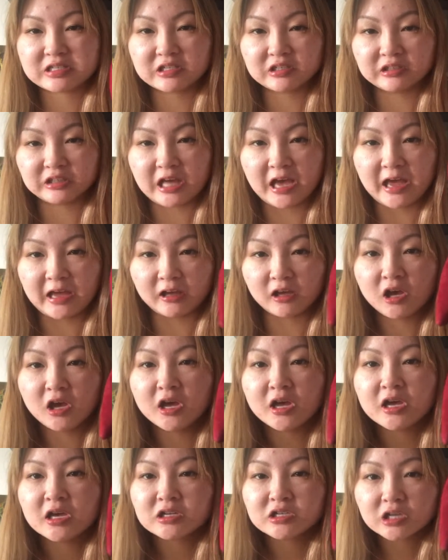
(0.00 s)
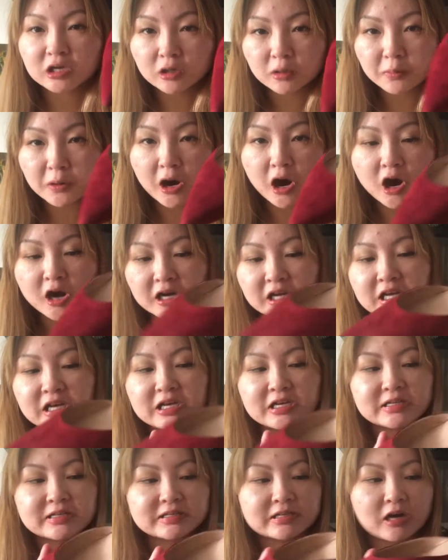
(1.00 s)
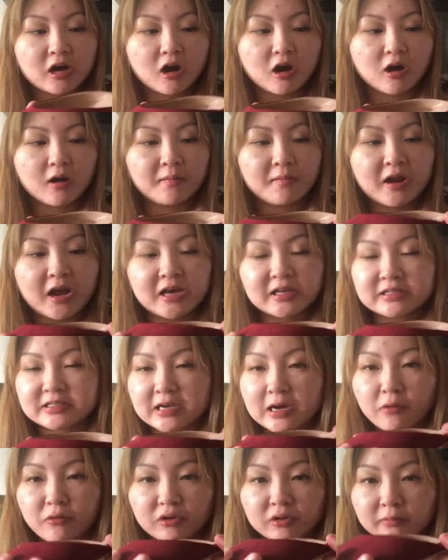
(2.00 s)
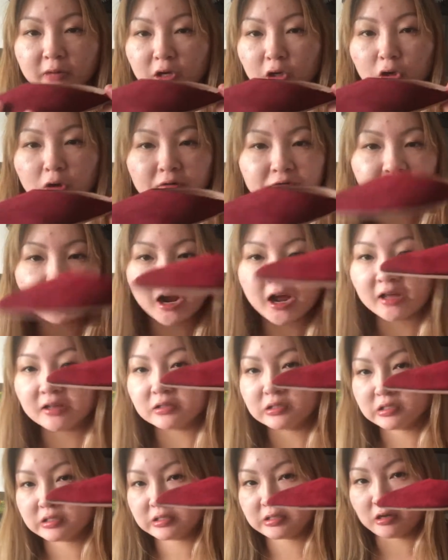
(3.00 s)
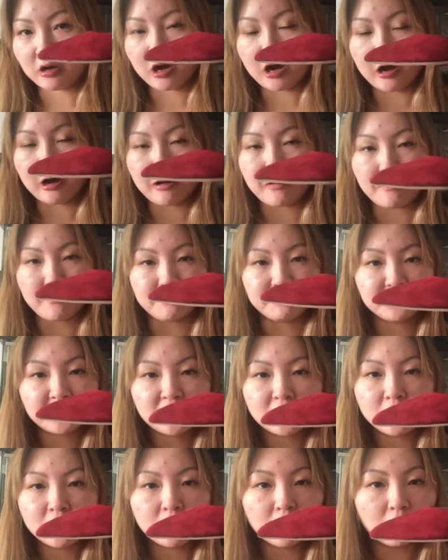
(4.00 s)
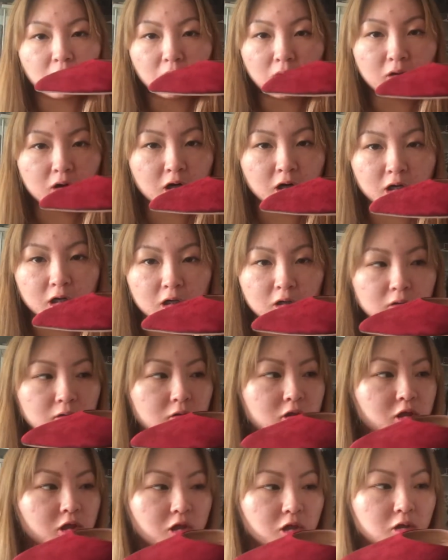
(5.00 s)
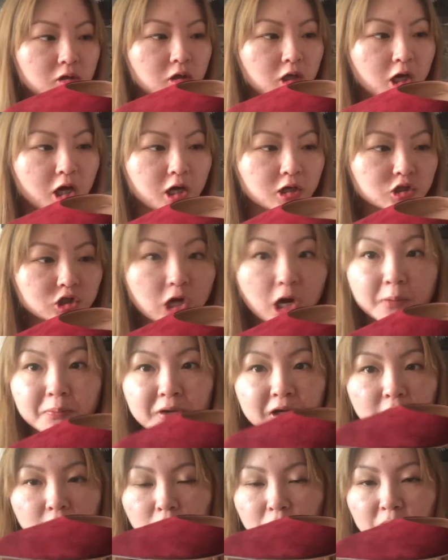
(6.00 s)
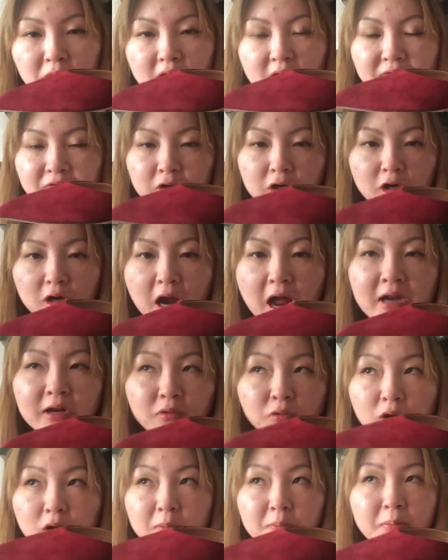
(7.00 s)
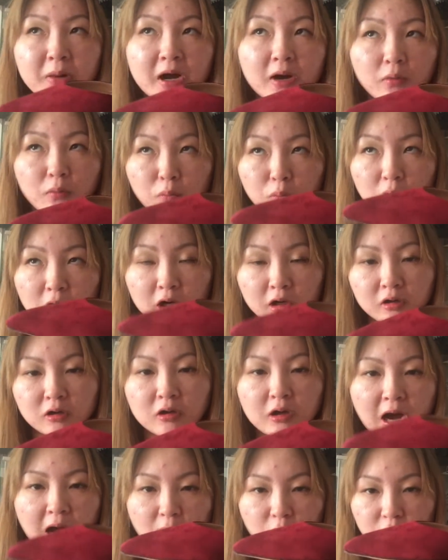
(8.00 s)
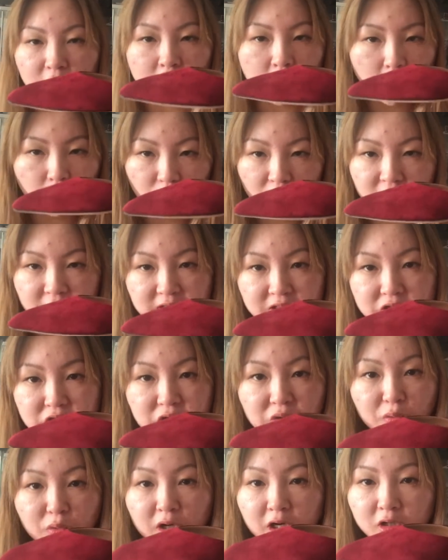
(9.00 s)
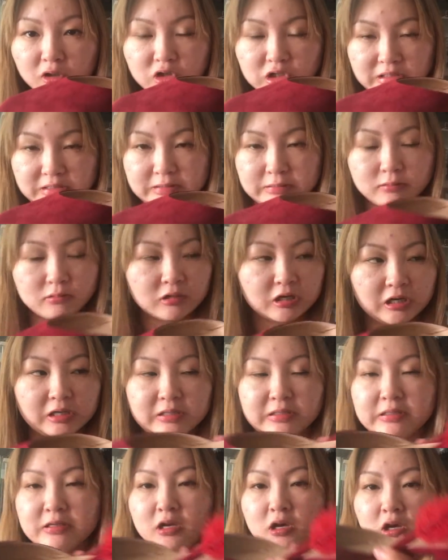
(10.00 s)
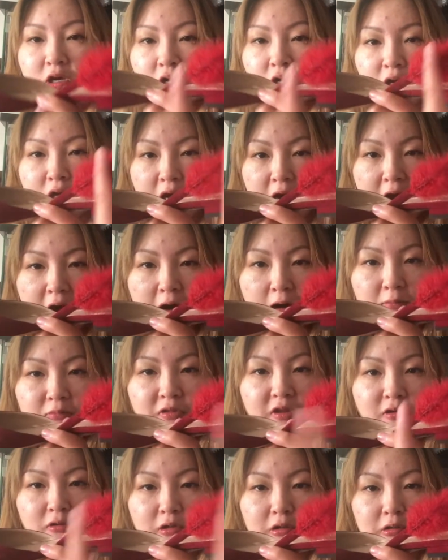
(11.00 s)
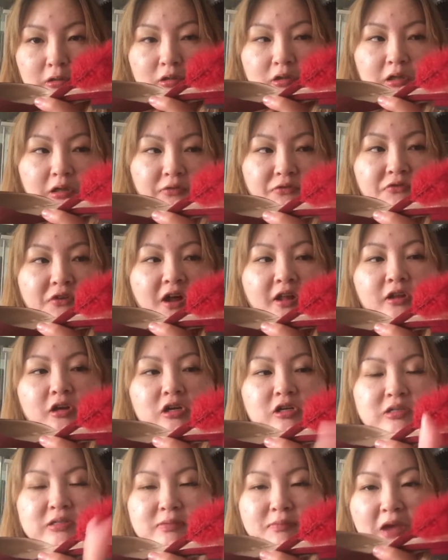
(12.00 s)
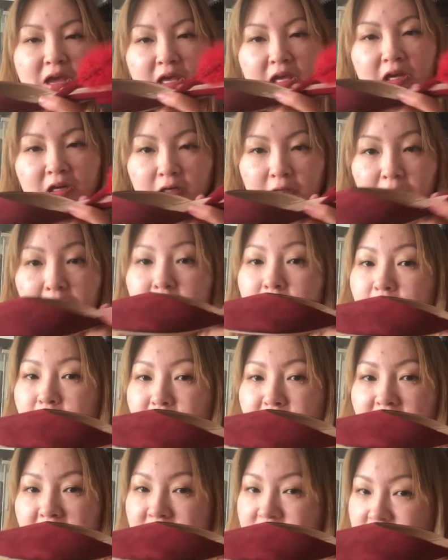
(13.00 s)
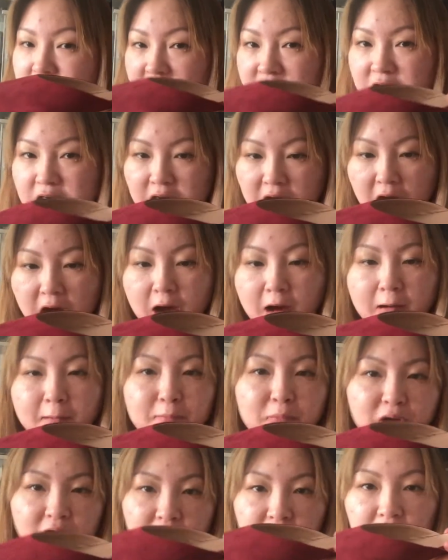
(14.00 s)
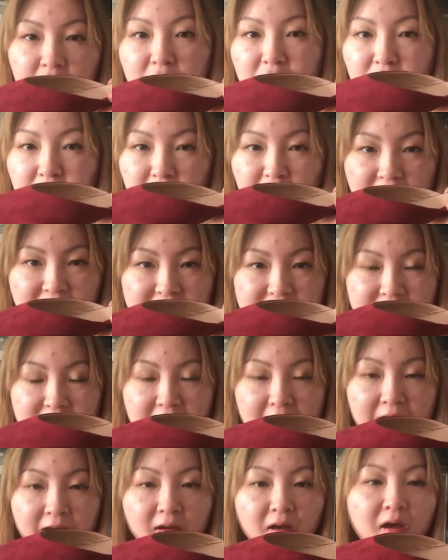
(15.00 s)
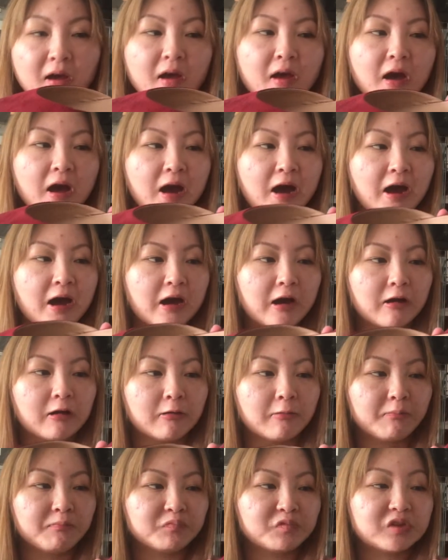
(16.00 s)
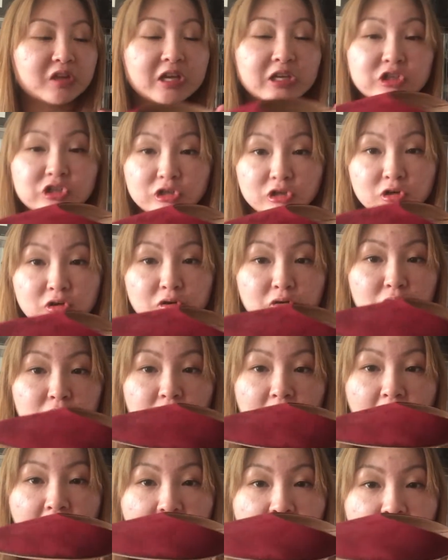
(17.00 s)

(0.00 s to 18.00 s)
to like dinner parties, nights out with my girlfriends, or shopping or whatever, anywhere but work. I would not wear these to work just because the feathers make it a little bit a little crazy. They do